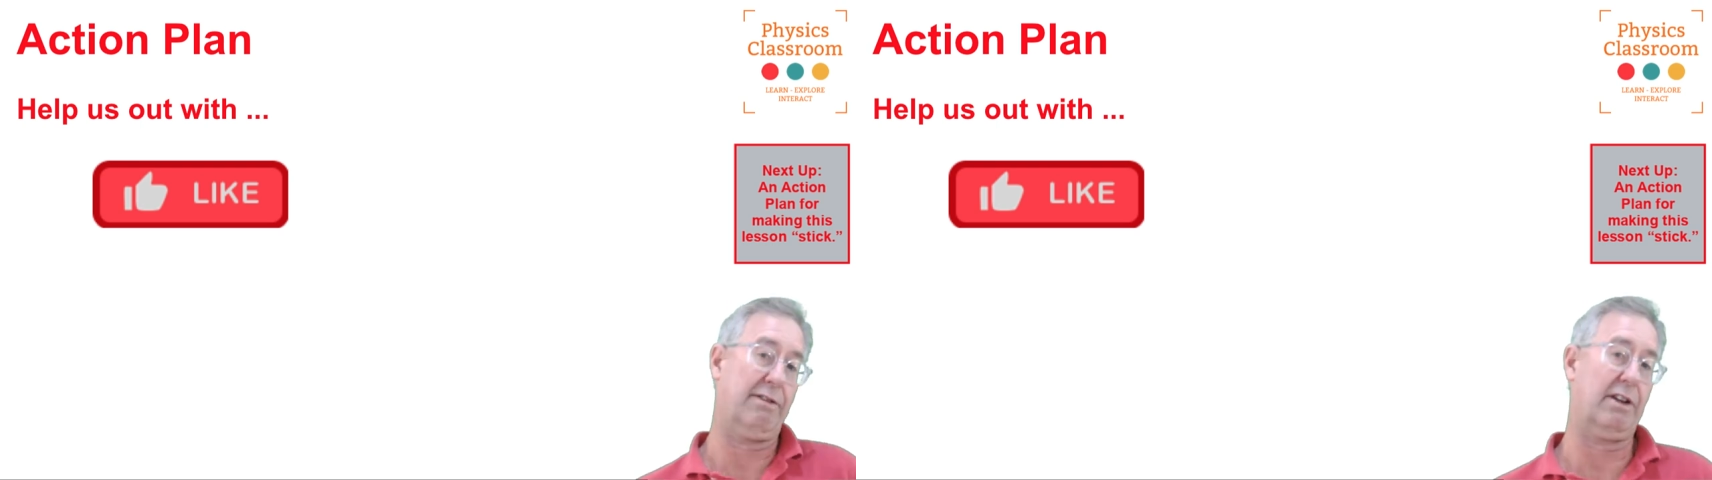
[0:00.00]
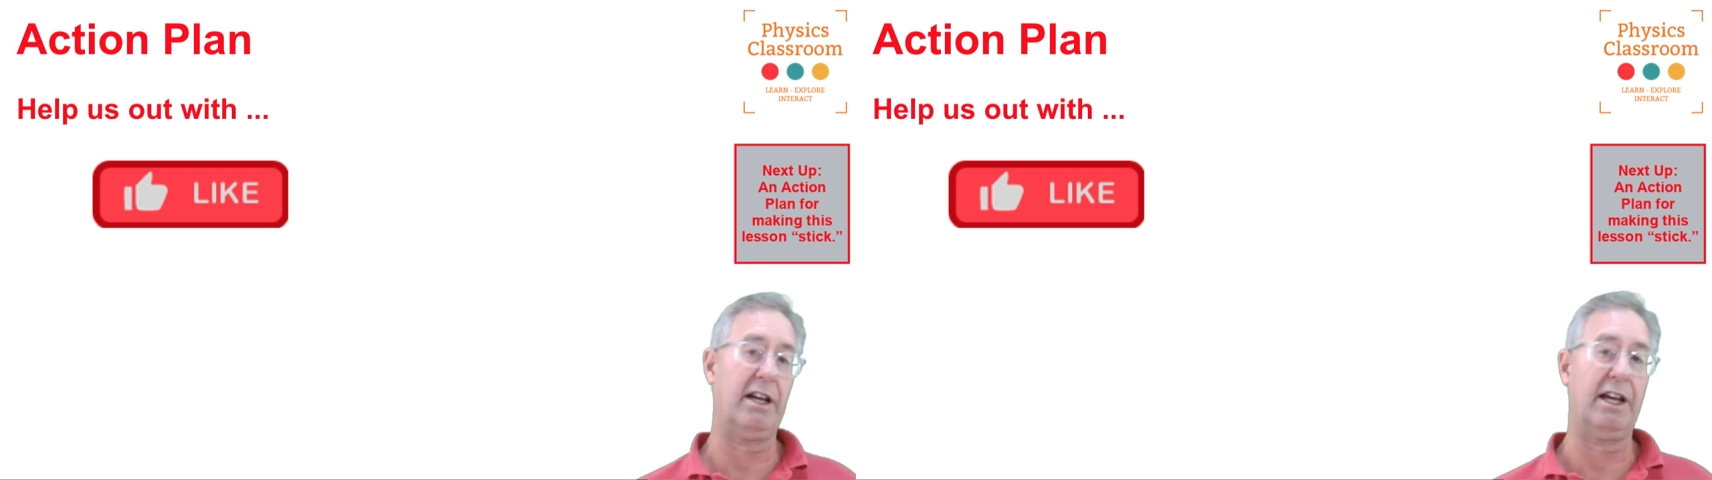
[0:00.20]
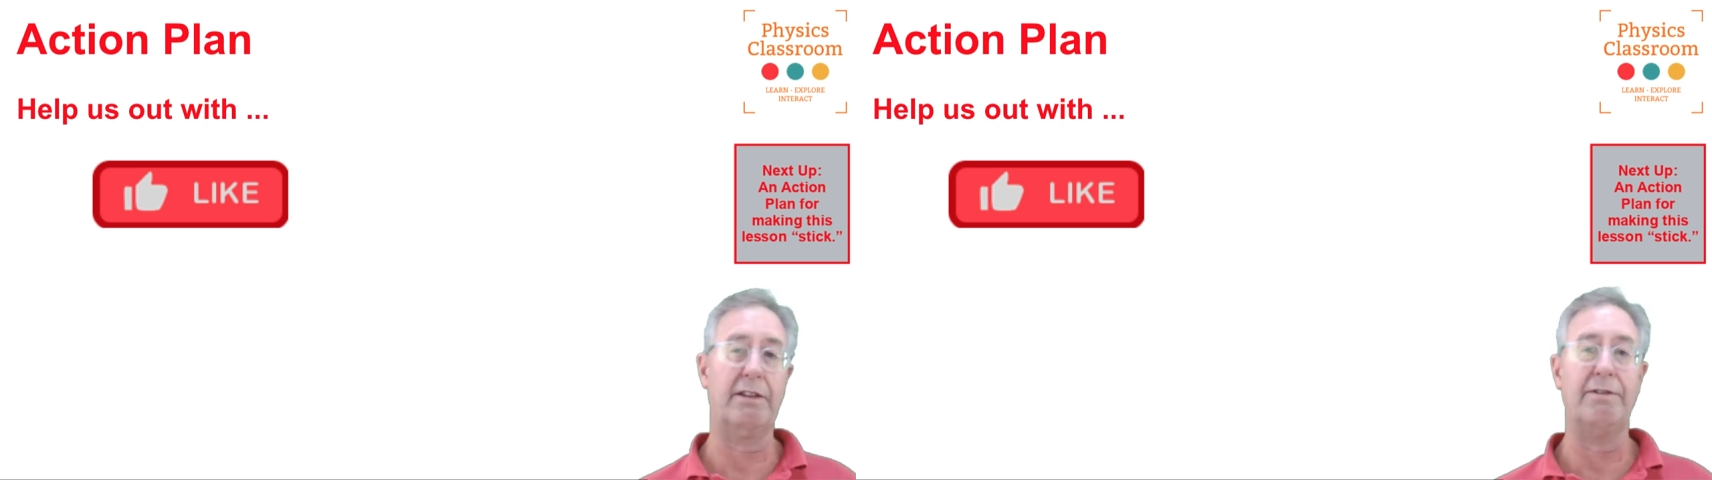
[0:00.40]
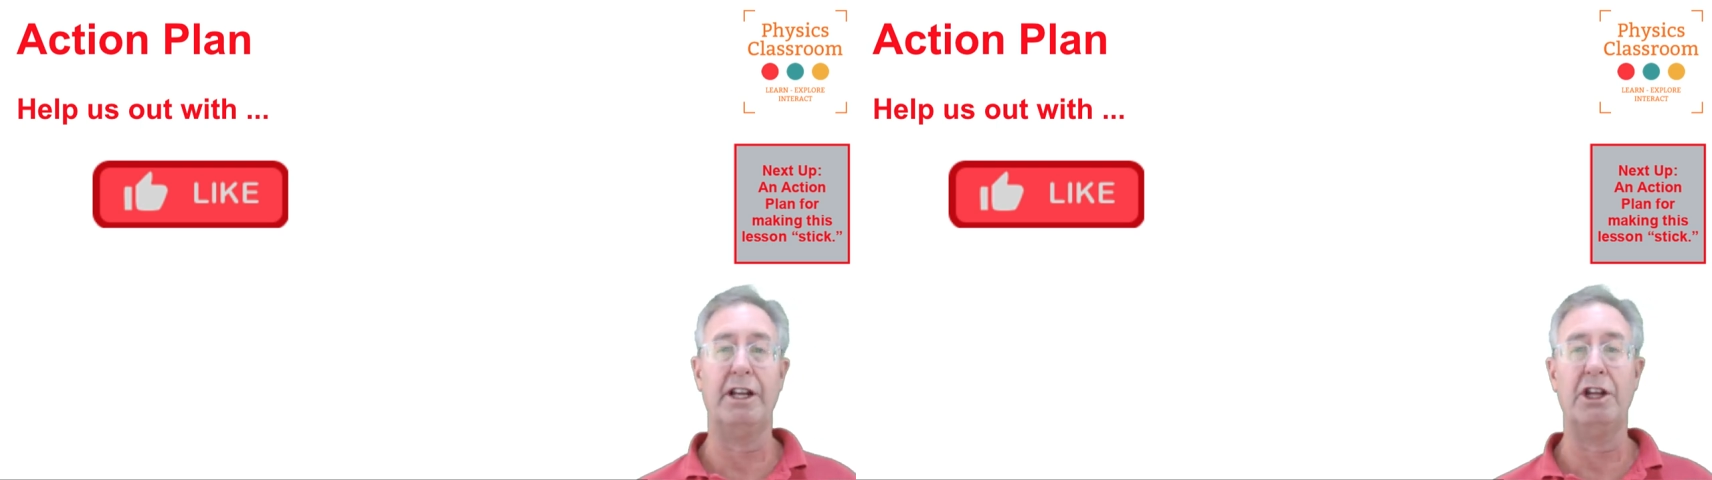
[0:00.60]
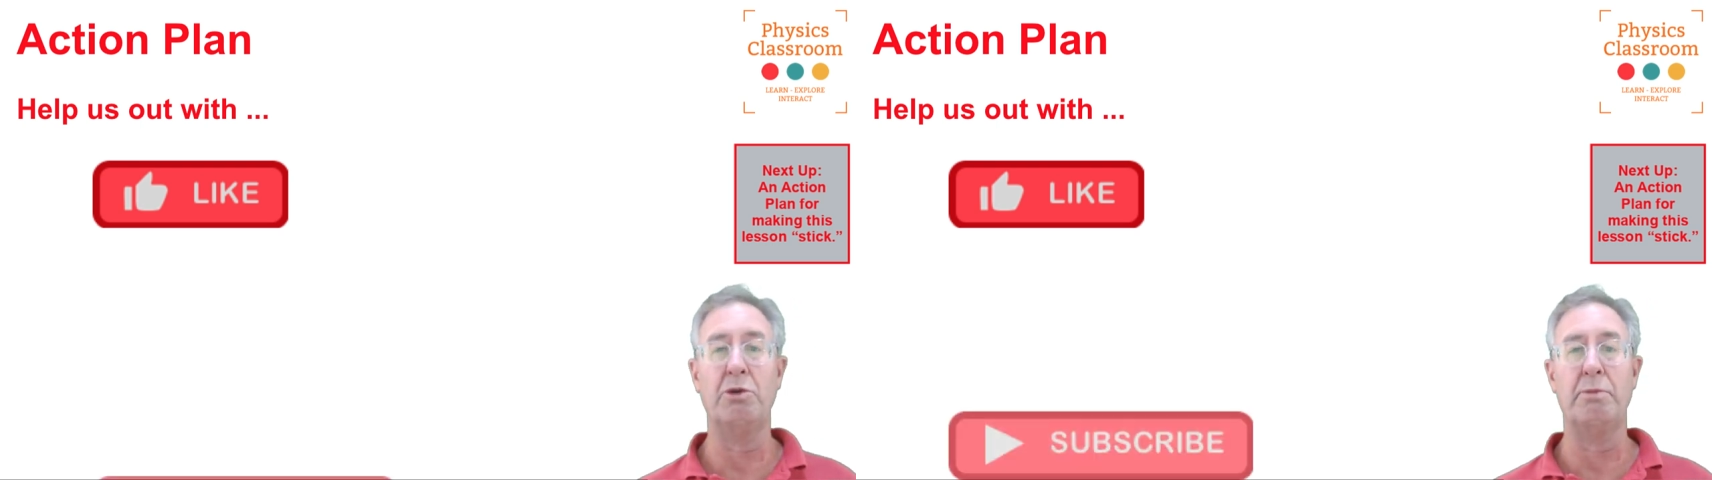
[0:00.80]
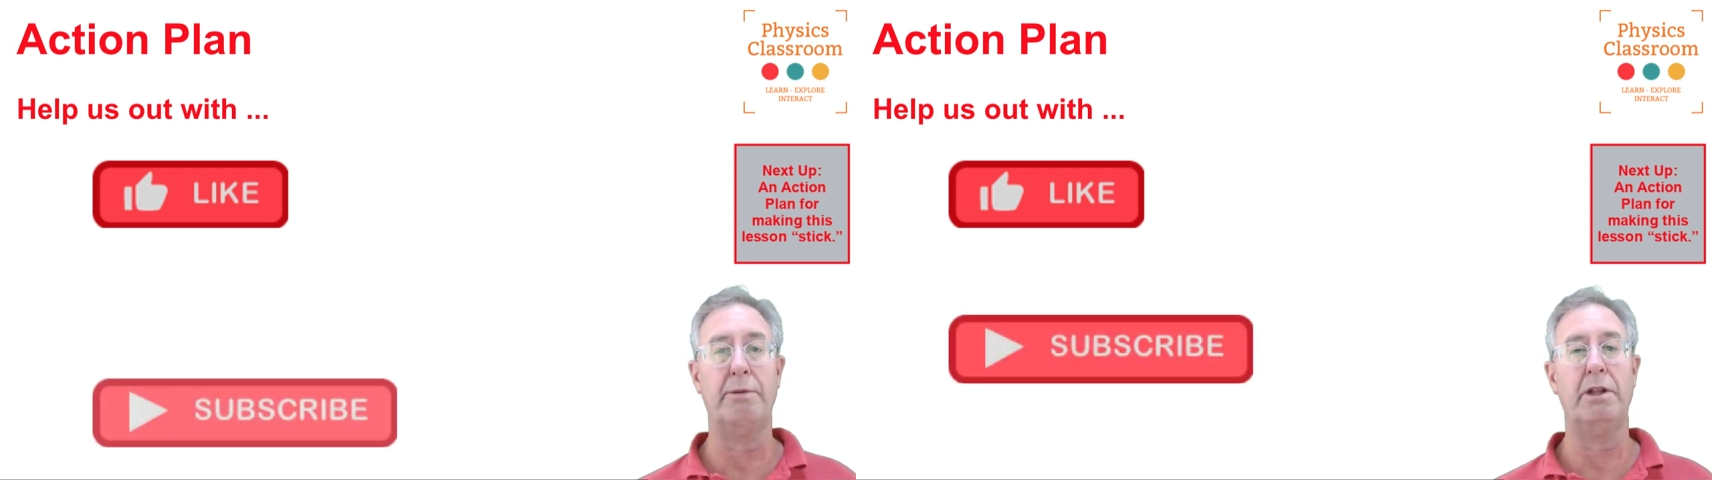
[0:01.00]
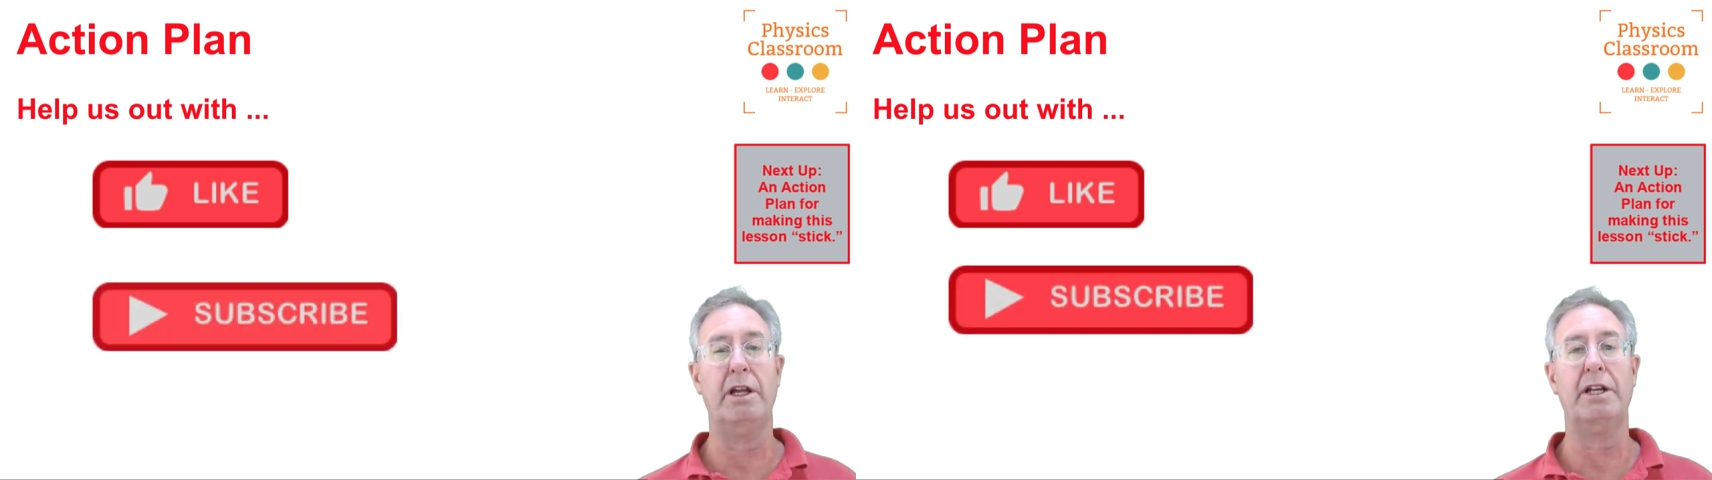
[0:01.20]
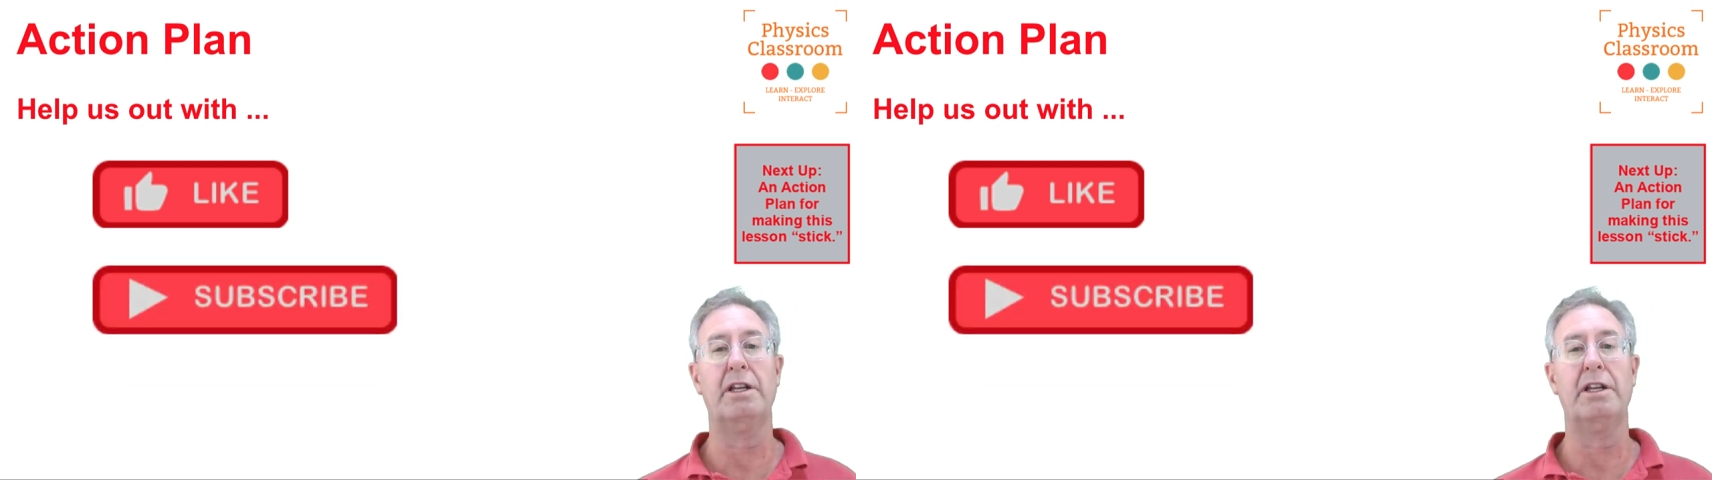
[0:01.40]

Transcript: And if you like the video, maybe you'd